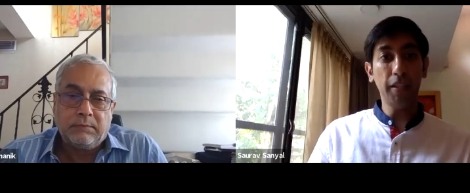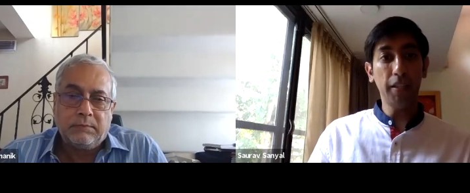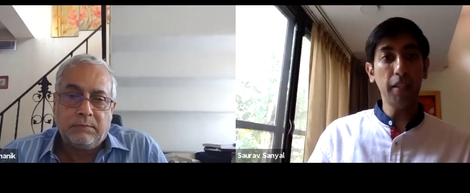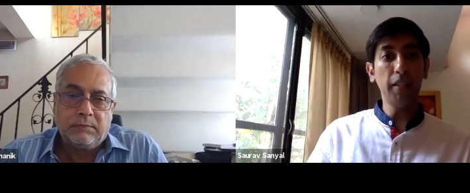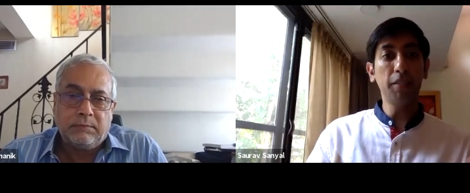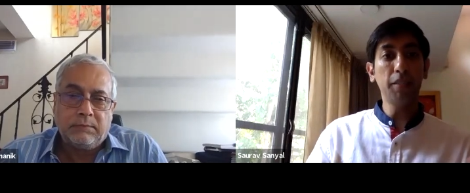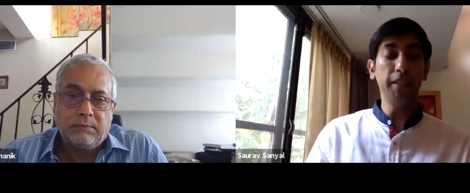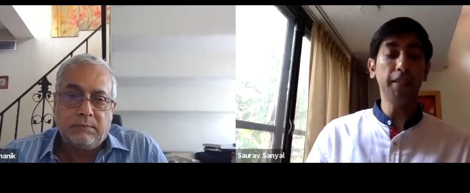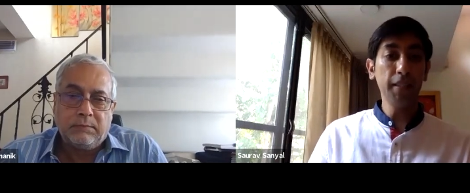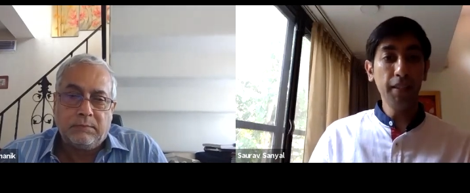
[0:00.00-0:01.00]
Speaker 1: change and this
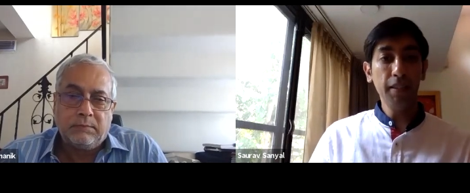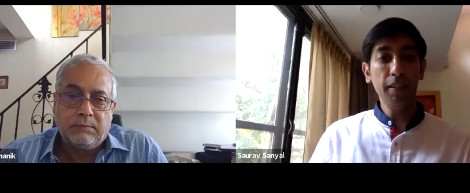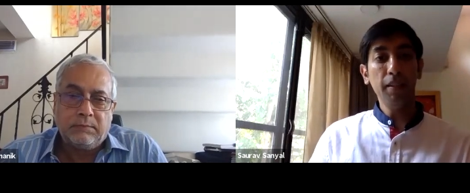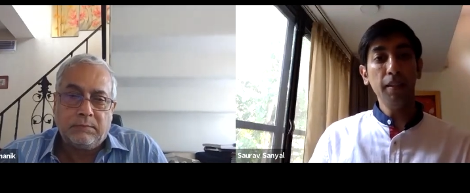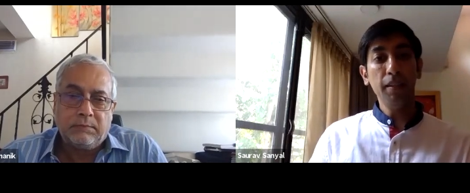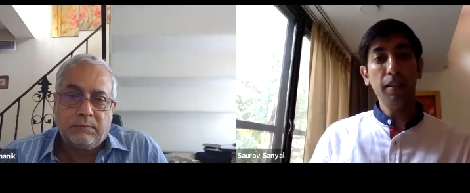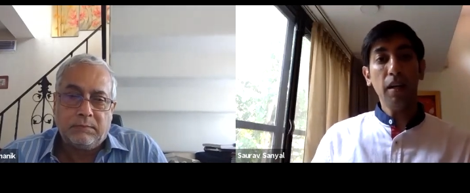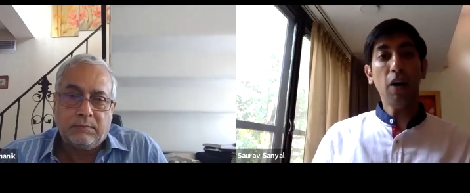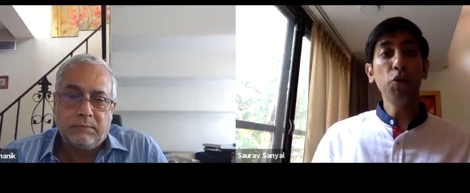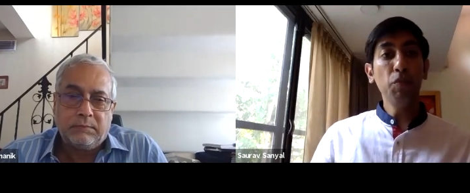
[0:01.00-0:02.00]
pace?
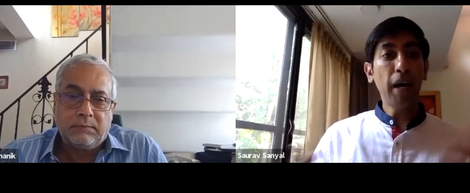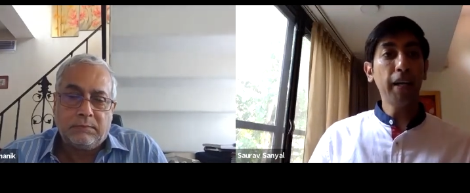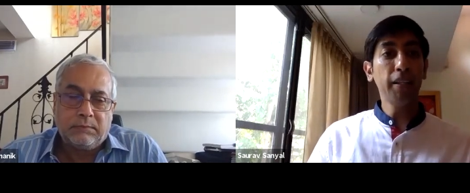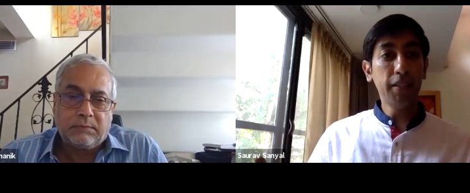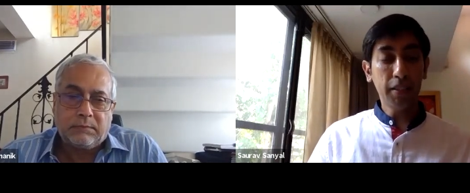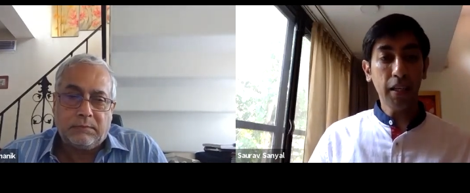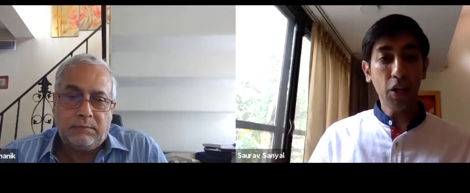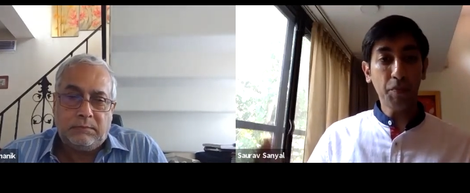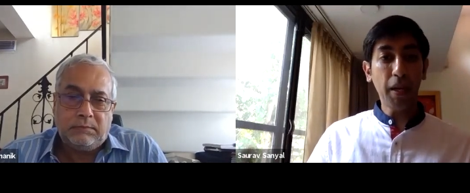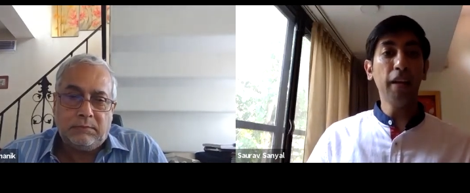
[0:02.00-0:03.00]
How do you manage
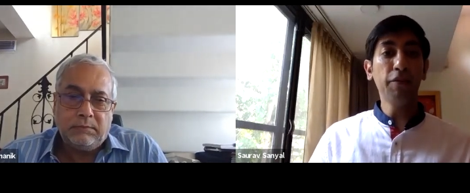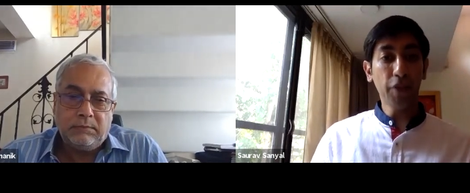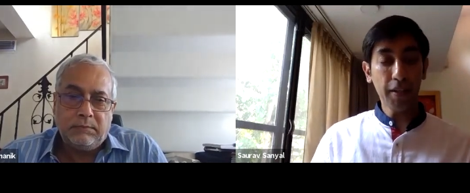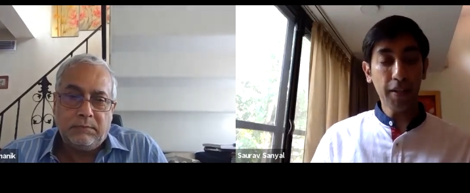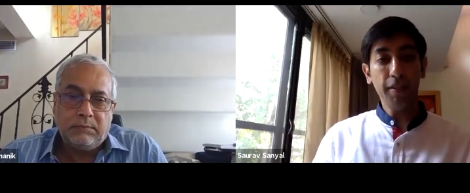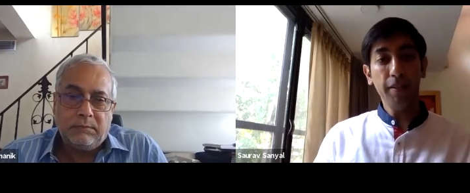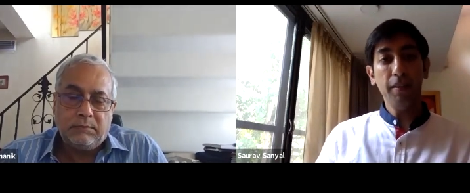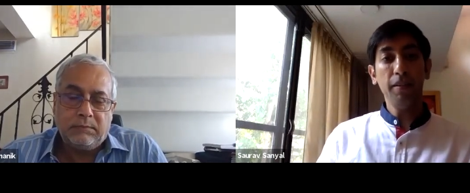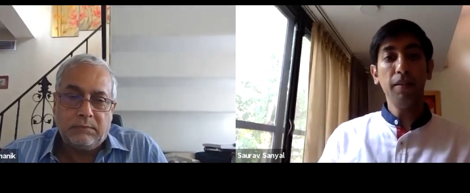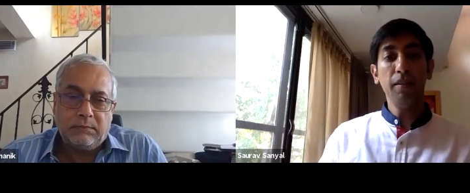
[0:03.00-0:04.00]
or plan for
Speaker 2: it?
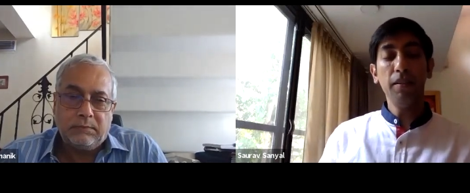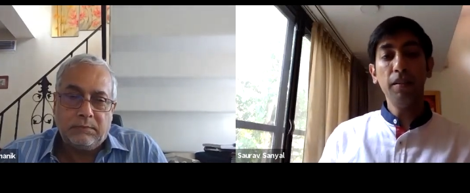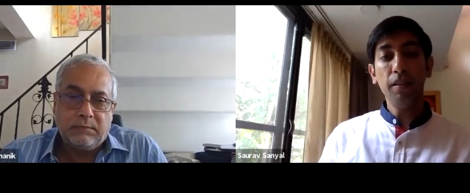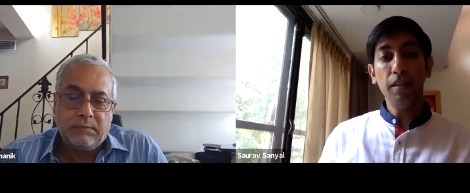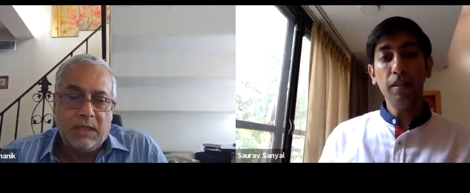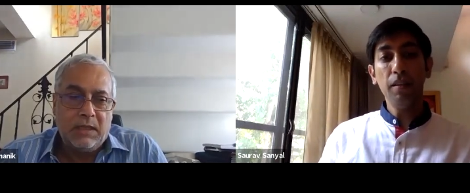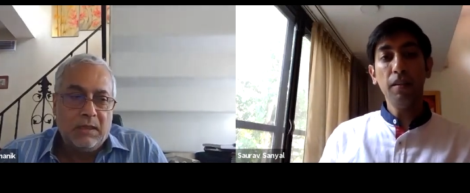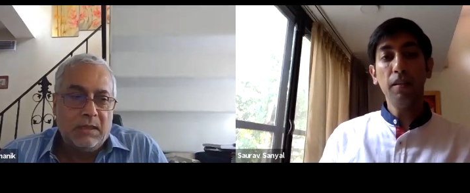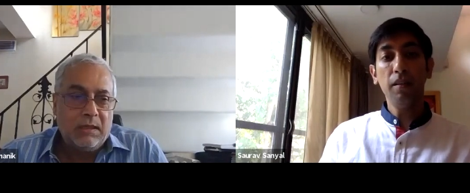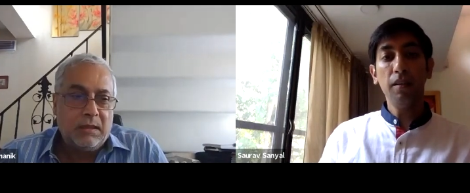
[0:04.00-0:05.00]

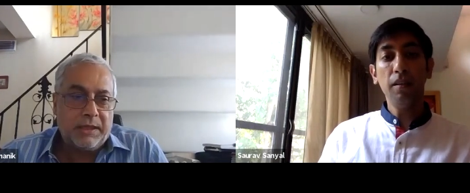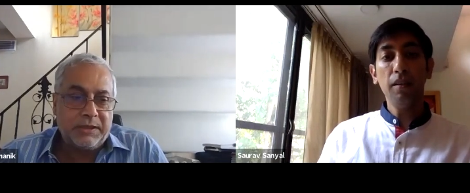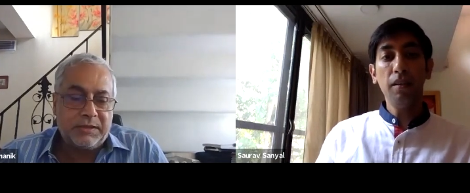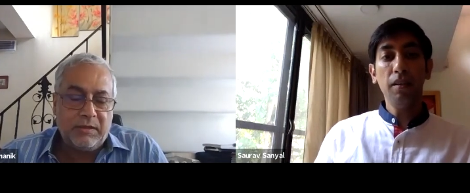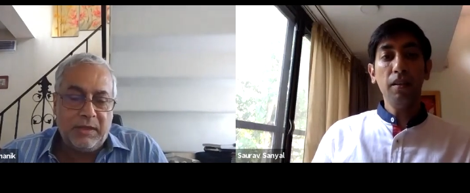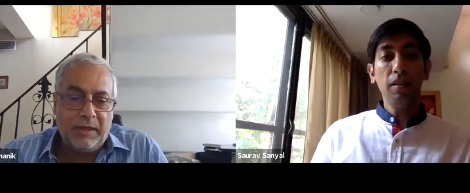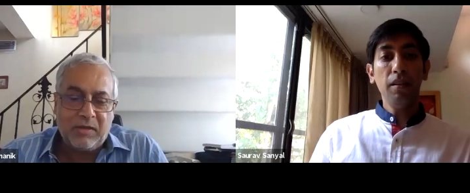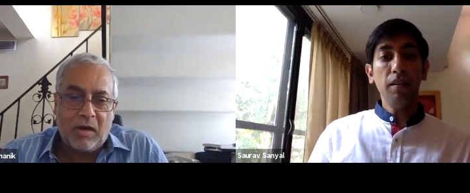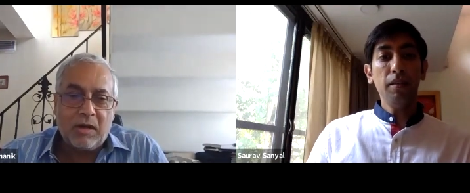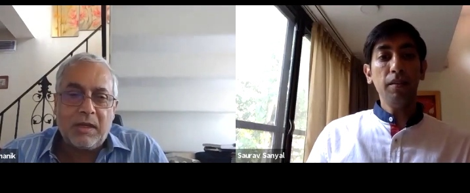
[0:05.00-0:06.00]
Okay, so let me
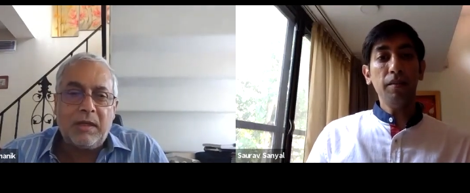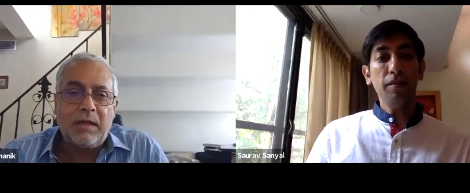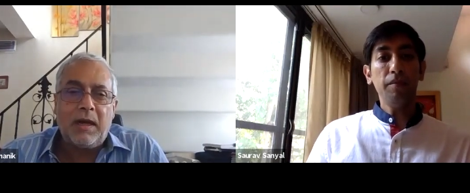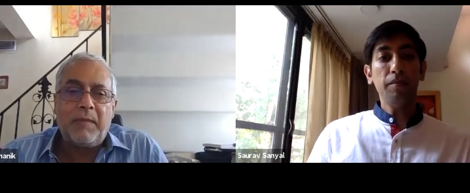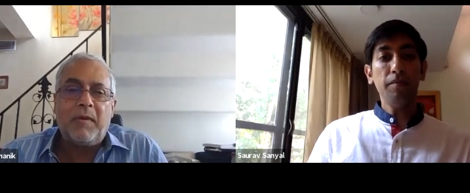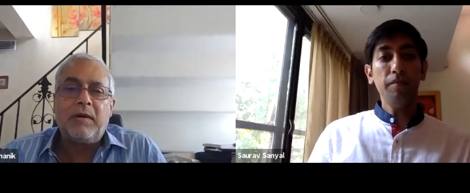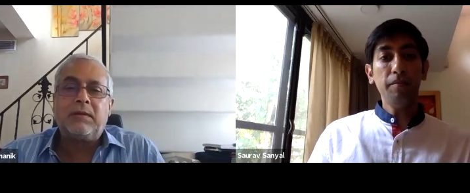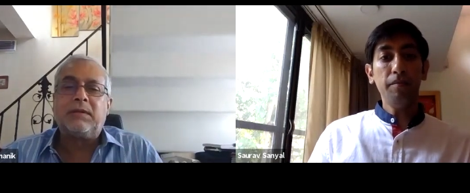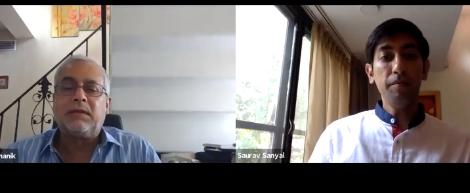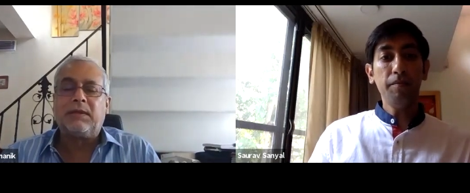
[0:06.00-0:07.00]
talk uh, about
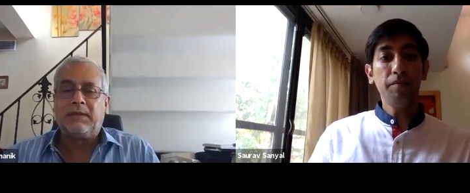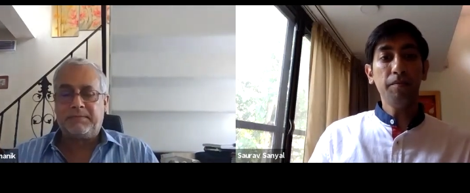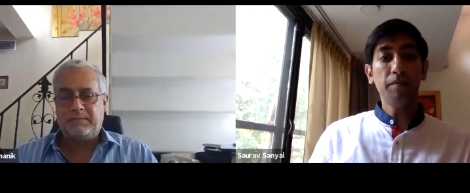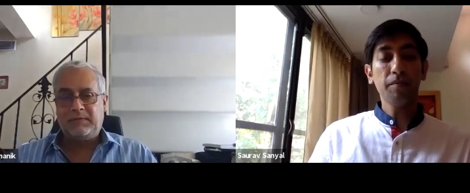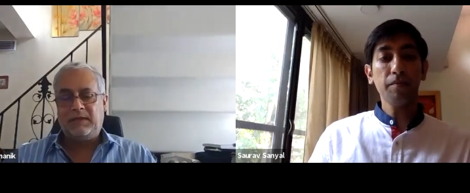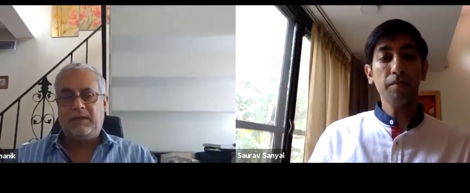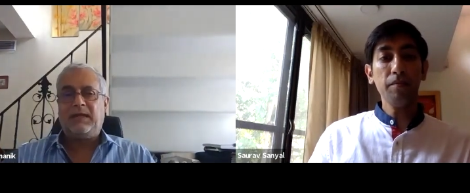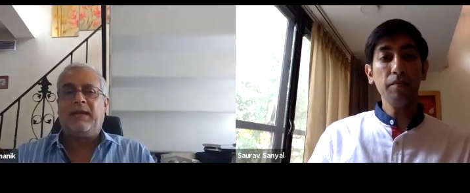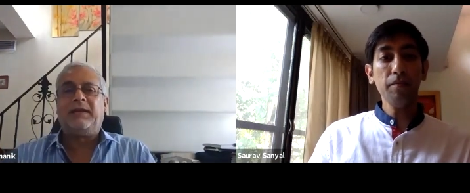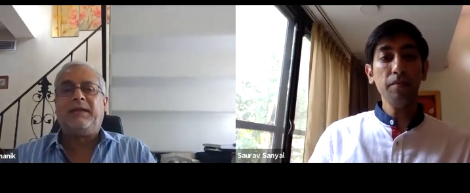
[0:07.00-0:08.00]
uh, learning at
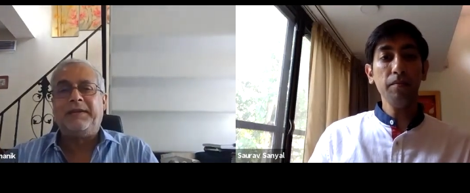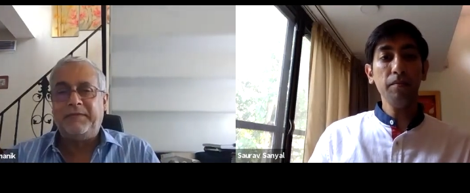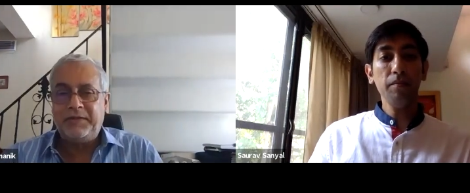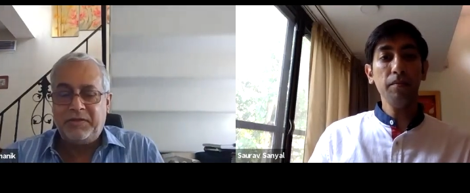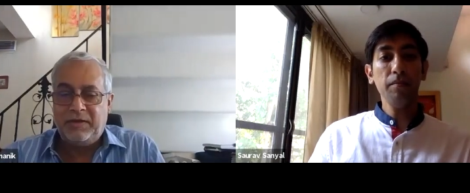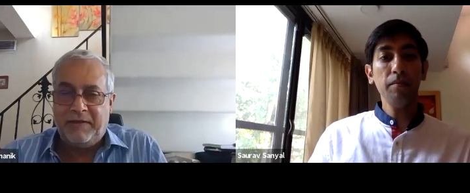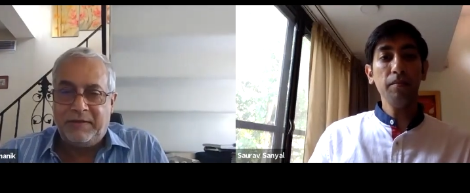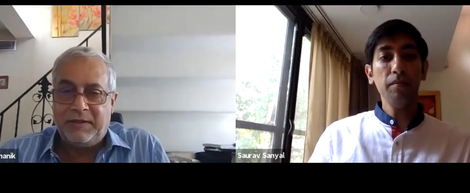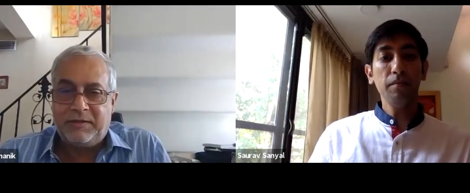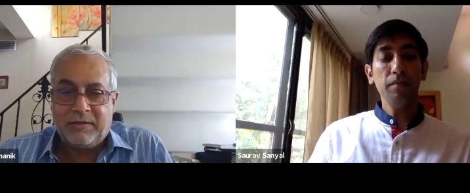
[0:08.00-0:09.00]
an individual level.
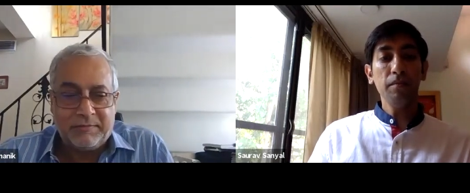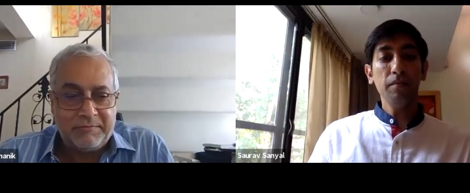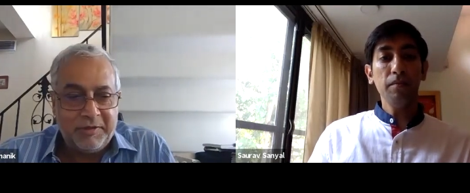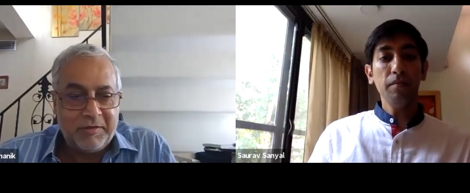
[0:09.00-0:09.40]
So, you